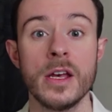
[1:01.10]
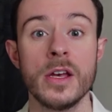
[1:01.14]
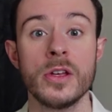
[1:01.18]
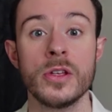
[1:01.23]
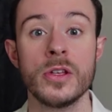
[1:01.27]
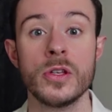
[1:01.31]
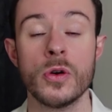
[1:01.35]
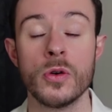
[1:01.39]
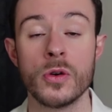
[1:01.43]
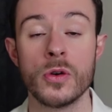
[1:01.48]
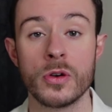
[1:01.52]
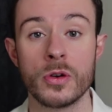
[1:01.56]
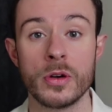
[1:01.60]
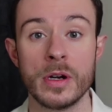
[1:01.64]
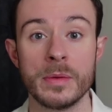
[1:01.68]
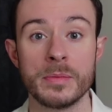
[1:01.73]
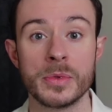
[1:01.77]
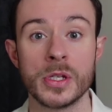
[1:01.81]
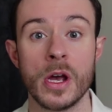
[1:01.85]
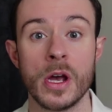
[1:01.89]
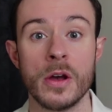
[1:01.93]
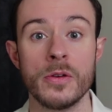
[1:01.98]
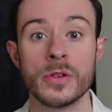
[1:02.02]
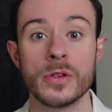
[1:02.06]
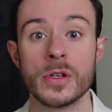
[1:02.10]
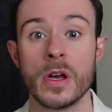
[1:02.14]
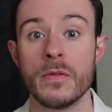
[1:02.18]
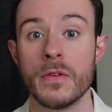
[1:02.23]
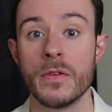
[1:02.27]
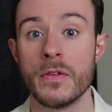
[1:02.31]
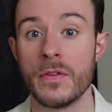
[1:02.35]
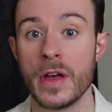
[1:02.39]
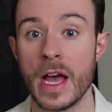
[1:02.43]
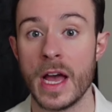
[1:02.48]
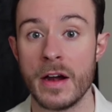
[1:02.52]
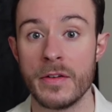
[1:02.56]
your cryptos over
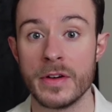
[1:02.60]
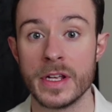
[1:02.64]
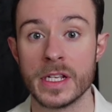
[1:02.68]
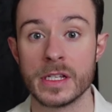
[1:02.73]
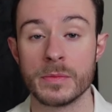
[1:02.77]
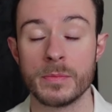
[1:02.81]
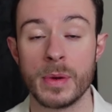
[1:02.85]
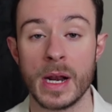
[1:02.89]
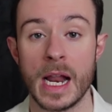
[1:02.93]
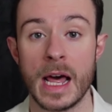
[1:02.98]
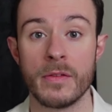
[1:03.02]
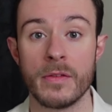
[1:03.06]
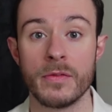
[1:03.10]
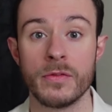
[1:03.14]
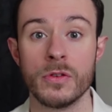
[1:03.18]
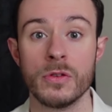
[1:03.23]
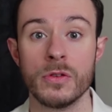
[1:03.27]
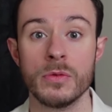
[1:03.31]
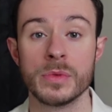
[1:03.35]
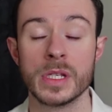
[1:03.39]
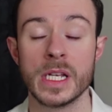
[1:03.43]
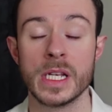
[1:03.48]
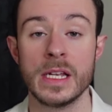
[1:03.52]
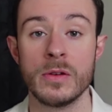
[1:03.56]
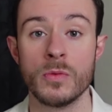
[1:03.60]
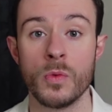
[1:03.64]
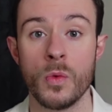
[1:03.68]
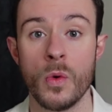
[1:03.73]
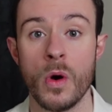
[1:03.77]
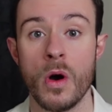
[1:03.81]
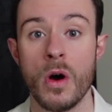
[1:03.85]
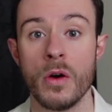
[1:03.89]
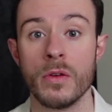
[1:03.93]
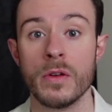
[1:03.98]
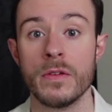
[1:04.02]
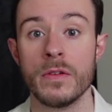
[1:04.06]
various platforms in
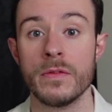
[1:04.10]
one